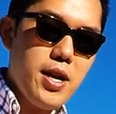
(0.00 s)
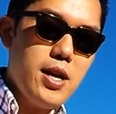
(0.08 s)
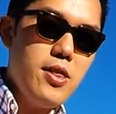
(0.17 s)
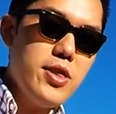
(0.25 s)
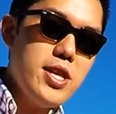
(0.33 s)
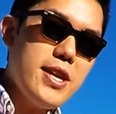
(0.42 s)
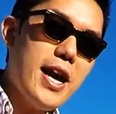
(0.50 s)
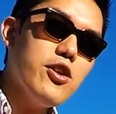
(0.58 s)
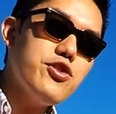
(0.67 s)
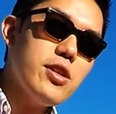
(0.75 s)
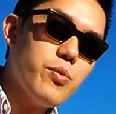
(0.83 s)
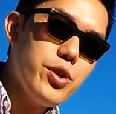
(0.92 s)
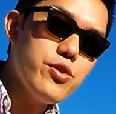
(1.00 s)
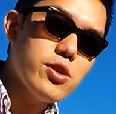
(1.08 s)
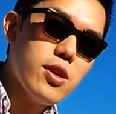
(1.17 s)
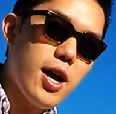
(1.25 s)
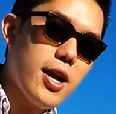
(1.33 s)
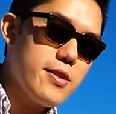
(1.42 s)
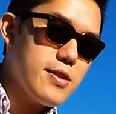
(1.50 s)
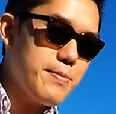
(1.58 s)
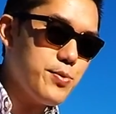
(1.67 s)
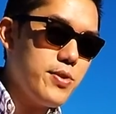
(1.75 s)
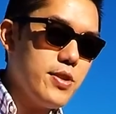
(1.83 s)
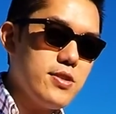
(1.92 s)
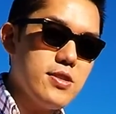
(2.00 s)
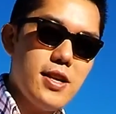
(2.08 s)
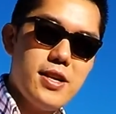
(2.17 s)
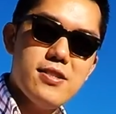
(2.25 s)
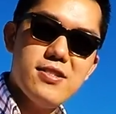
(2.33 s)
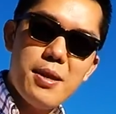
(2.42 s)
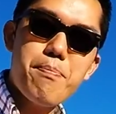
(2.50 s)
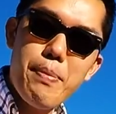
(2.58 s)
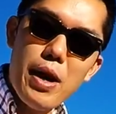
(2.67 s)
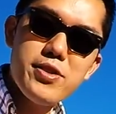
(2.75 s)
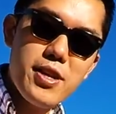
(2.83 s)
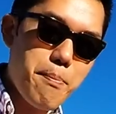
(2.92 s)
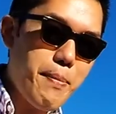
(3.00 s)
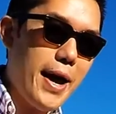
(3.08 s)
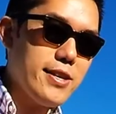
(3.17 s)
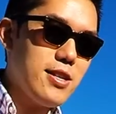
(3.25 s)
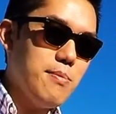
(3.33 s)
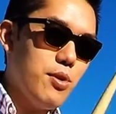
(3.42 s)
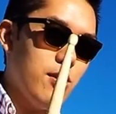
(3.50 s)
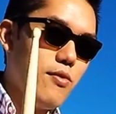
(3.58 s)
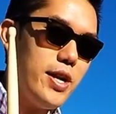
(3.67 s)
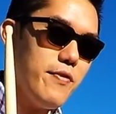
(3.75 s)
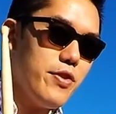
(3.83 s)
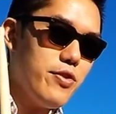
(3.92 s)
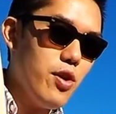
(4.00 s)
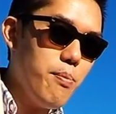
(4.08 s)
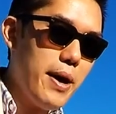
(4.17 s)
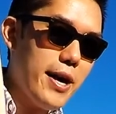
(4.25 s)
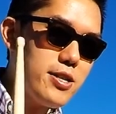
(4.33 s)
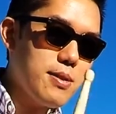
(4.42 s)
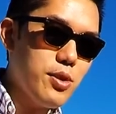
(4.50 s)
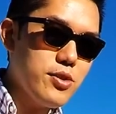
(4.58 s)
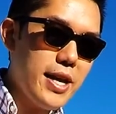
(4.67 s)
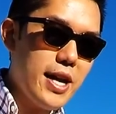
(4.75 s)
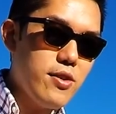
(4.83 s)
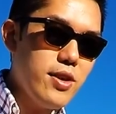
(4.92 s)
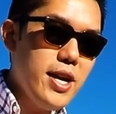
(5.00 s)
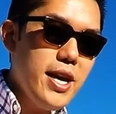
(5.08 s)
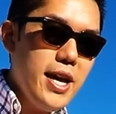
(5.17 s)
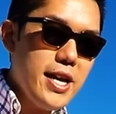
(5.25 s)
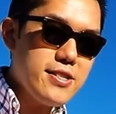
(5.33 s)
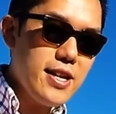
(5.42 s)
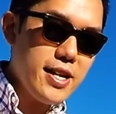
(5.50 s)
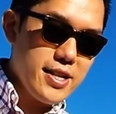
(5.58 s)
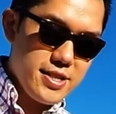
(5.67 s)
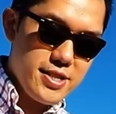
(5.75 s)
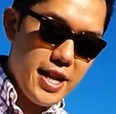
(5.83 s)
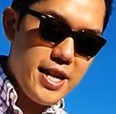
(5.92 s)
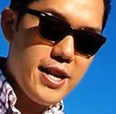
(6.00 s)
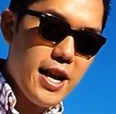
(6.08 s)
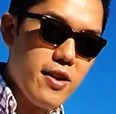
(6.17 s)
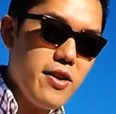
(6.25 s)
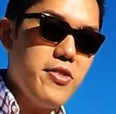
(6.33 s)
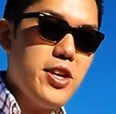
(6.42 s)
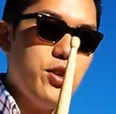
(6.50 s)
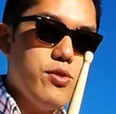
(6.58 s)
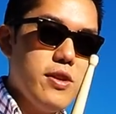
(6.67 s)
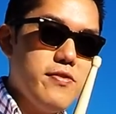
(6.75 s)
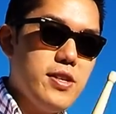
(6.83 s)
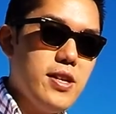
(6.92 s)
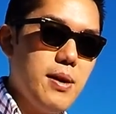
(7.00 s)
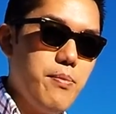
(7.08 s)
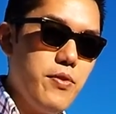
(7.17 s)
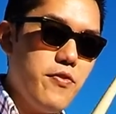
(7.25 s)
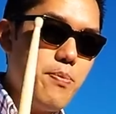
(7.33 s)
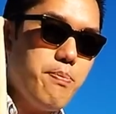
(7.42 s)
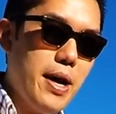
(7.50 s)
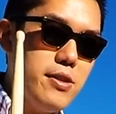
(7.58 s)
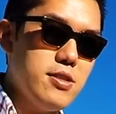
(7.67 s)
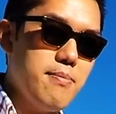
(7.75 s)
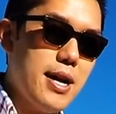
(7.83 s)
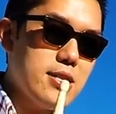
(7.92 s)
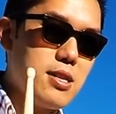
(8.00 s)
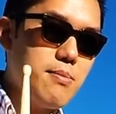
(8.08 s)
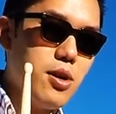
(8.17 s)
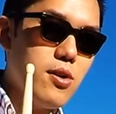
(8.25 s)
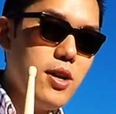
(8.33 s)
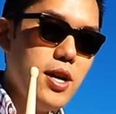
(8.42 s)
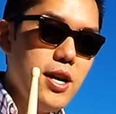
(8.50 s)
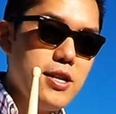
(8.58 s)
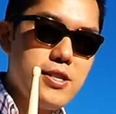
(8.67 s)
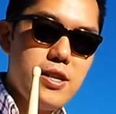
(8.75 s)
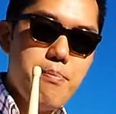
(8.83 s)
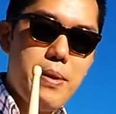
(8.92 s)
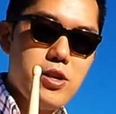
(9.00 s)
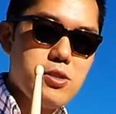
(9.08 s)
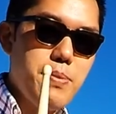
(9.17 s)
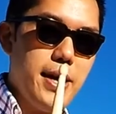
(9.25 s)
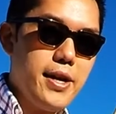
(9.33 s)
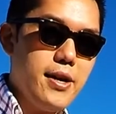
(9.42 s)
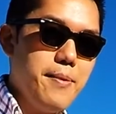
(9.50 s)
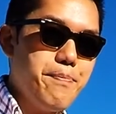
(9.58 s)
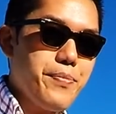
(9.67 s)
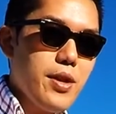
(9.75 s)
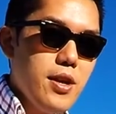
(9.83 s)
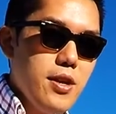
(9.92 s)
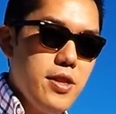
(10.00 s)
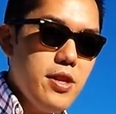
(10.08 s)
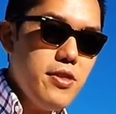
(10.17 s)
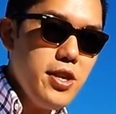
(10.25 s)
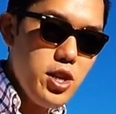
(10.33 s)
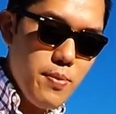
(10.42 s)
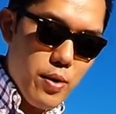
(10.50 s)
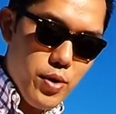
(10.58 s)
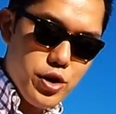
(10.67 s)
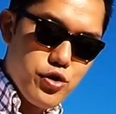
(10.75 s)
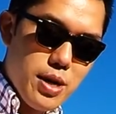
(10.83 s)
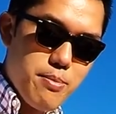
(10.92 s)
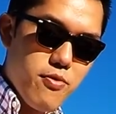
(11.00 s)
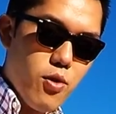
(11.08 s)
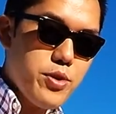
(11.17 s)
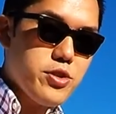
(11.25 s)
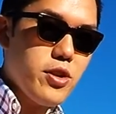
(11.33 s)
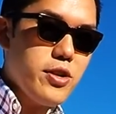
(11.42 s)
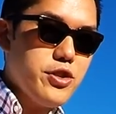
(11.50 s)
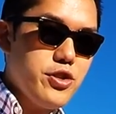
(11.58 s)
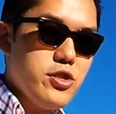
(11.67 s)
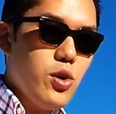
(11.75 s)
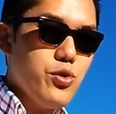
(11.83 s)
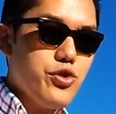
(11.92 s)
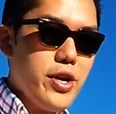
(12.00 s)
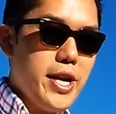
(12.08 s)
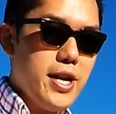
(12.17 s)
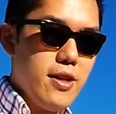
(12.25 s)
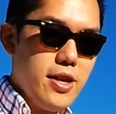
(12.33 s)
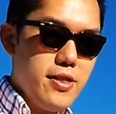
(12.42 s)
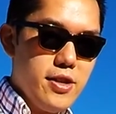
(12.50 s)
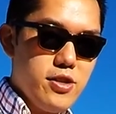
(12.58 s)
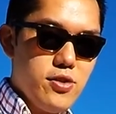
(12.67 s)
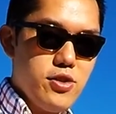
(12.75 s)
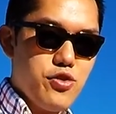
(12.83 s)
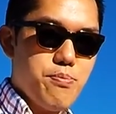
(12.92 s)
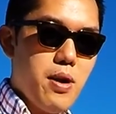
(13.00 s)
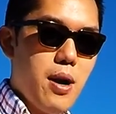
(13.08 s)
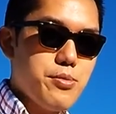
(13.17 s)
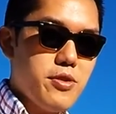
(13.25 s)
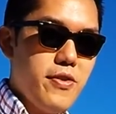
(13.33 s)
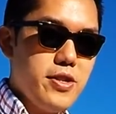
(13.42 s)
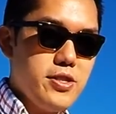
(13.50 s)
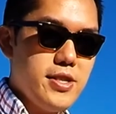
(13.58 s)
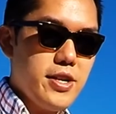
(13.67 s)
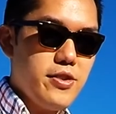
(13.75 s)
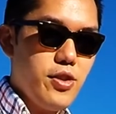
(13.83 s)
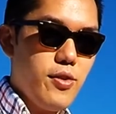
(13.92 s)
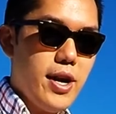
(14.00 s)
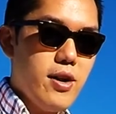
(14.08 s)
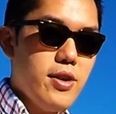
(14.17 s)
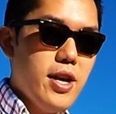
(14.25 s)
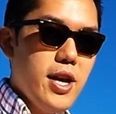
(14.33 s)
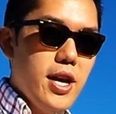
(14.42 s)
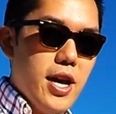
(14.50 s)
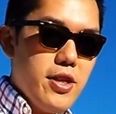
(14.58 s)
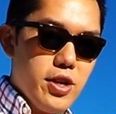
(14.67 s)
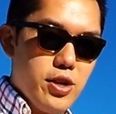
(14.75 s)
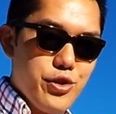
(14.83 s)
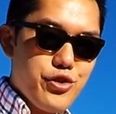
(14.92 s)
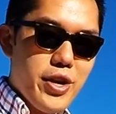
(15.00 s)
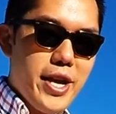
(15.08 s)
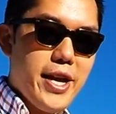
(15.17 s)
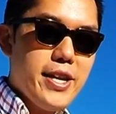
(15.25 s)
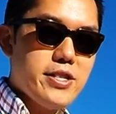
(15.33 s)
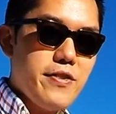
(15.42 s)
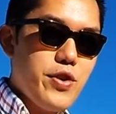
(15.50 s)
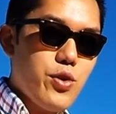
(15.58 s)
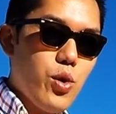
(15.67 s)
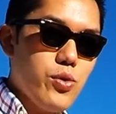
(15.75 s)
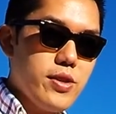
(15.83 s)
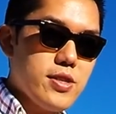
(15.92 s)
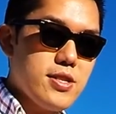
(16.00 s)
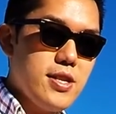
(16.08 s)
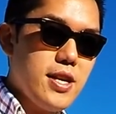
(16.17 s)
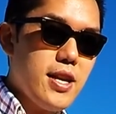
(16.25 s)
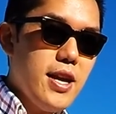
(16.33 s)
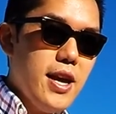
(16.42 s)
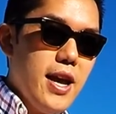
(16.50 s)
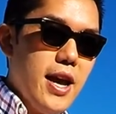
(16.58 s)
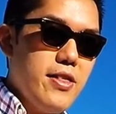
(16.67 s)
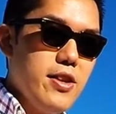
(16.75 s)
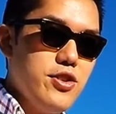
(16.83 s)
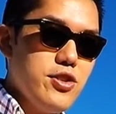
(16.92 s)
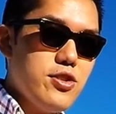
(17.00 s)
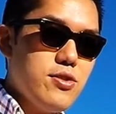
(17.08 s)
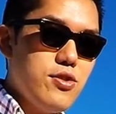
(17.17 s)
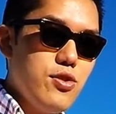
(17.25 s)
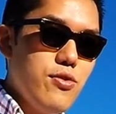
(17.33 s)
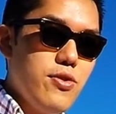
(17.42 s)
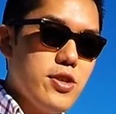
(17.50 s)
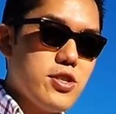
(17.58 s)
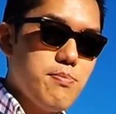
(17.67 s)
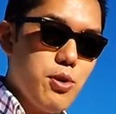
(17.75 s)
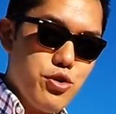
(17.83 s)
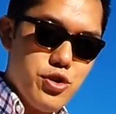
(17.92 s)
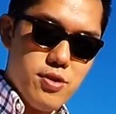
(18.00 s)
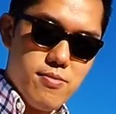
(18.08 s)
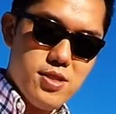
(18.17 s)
And the analogy that we use a lot of the times with this is it's like bouncing a basketball, right? If you throw a basketball down, it's not going to stay down and then you lift it up. If you bounce the basketball, it's going to bounce back up. The other thing you might want to try before we start is just hold your hand out like this so that your palms are facing down to the ground, and then close your hand as if you're holding the stick, and then just do this motion.